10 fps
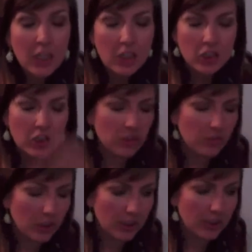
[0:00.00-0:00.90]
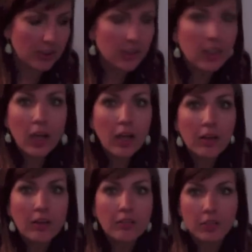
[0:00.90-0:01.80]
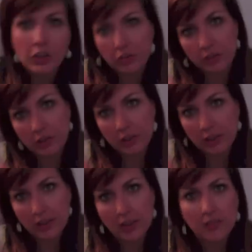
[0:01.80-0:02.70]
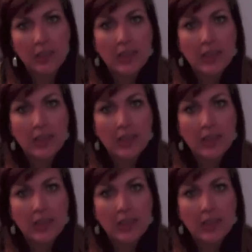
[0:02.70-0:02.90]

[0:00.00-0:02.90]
She's falling in love, and you're falling in love.